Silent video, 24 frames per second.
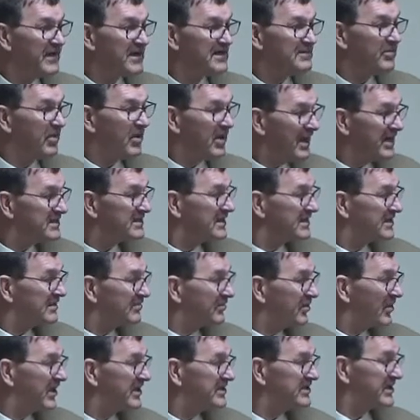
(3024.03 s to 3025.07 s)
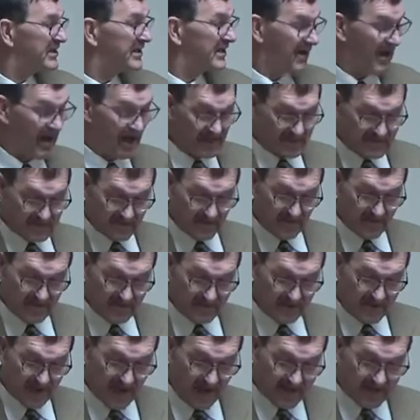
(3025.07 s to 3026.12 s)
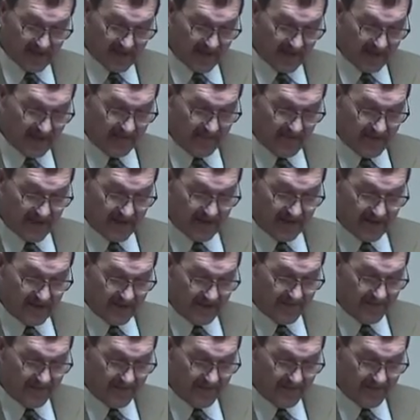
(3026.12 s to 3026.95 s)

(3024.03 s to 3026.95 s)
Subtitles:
places and preached the gospel. God led him there.